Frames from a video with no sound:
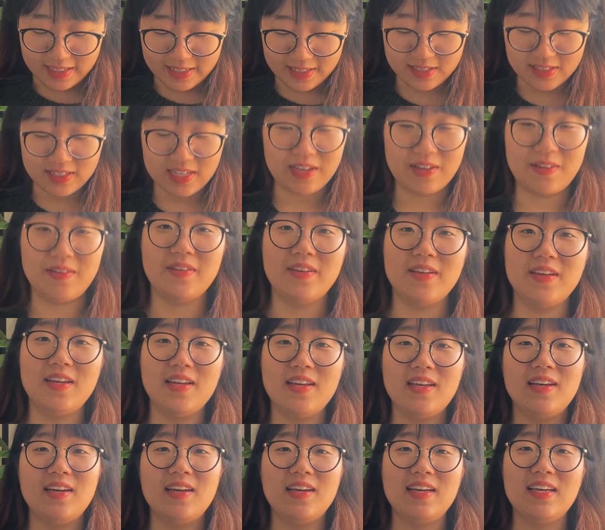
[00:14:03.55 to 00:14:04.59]
so
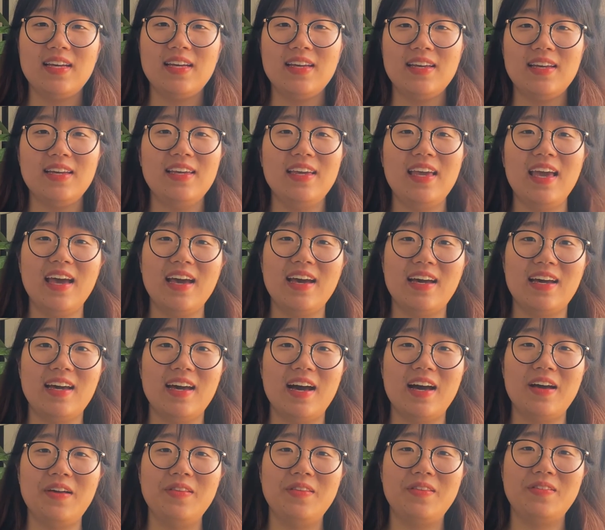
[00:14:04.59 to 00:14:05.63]
yeah,
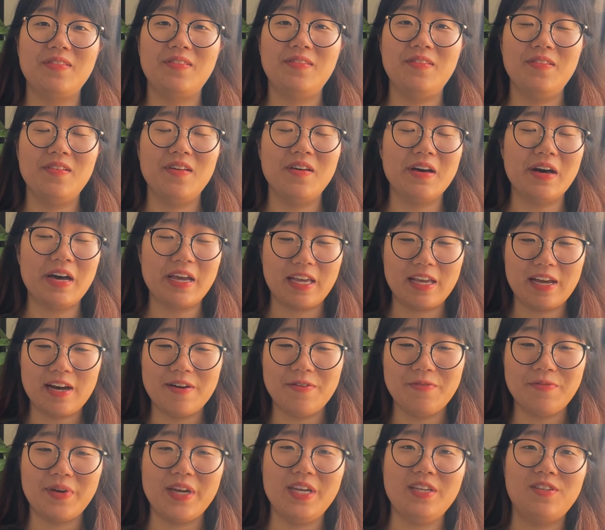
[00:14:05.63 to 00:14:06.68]
I
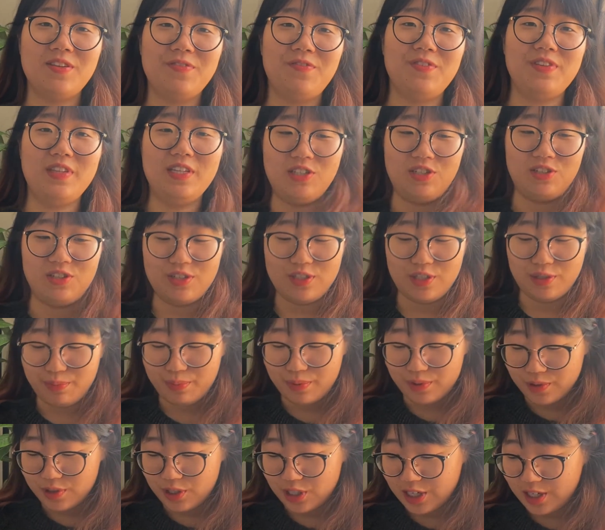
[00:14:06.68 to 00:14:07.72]
can't wait to finish this
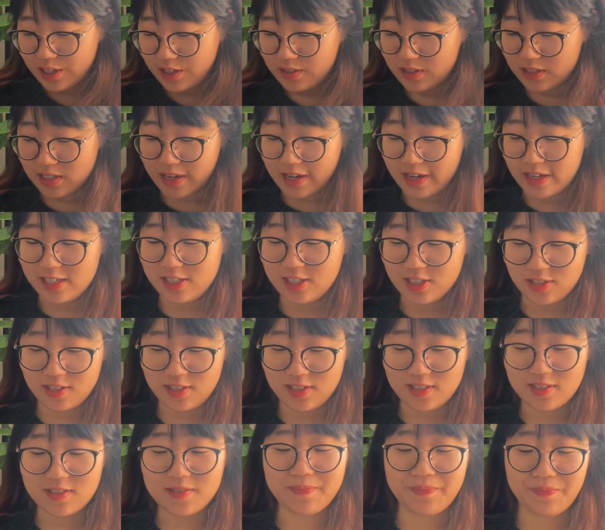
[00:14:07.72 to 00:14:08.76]
project. I
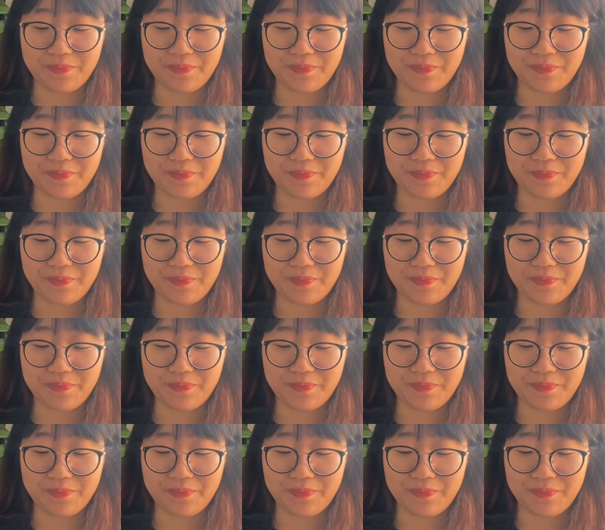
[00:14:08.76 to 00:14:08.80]
just